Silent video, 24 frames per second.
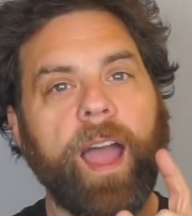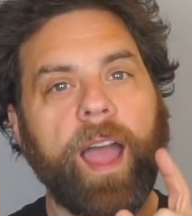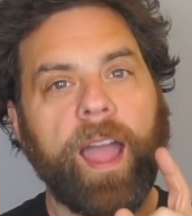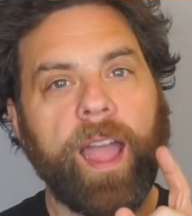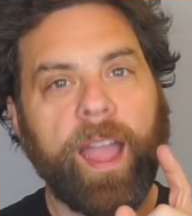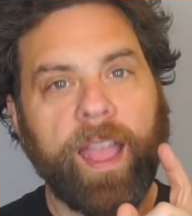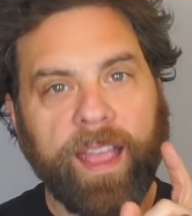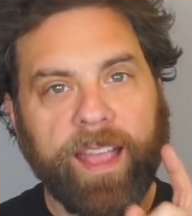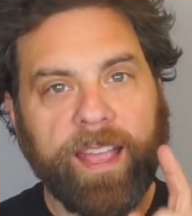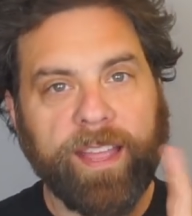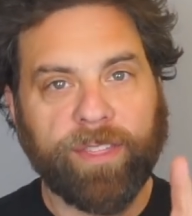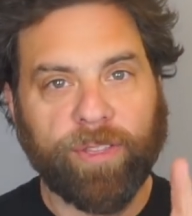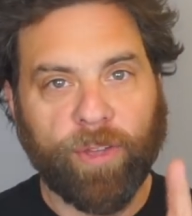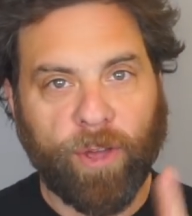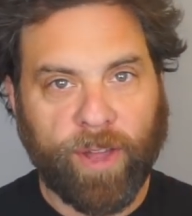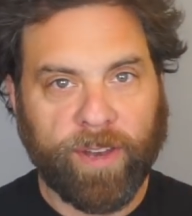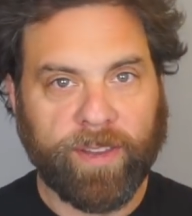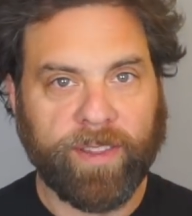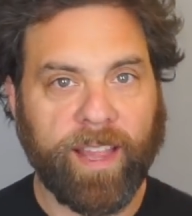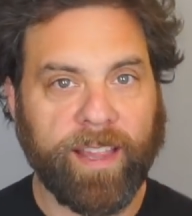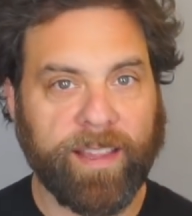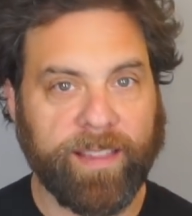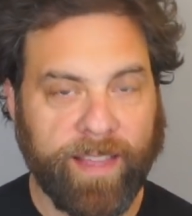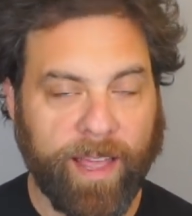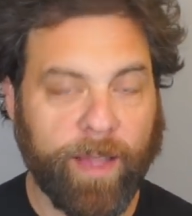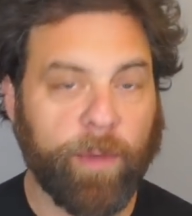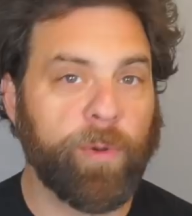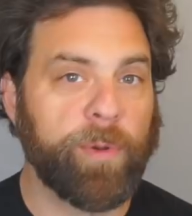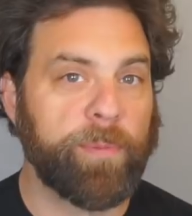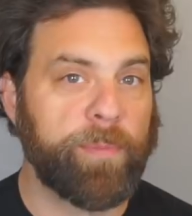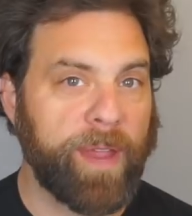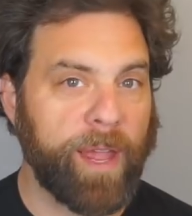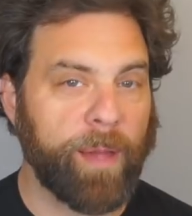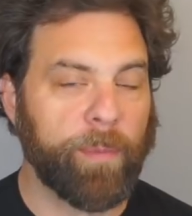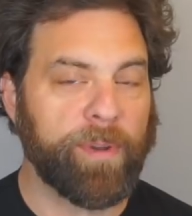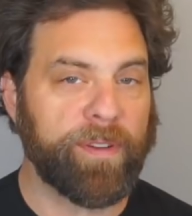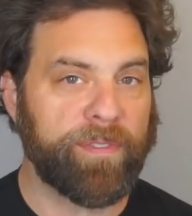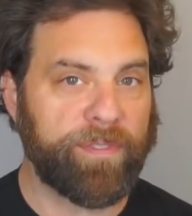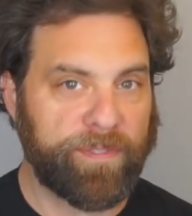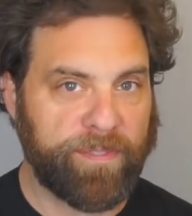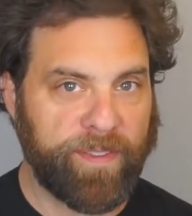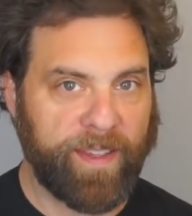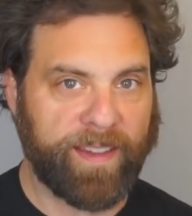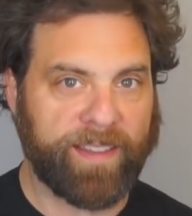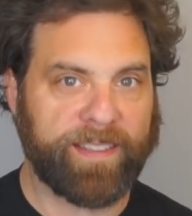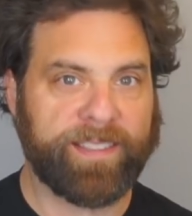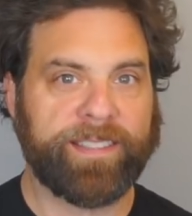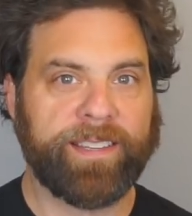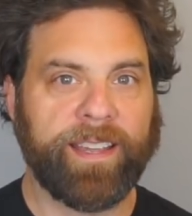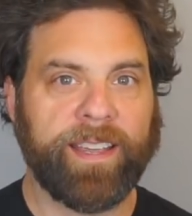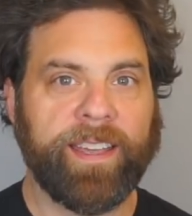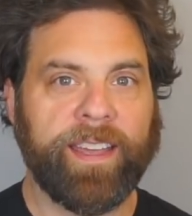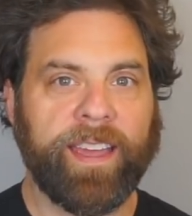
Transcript: he thought that they would be able to fix.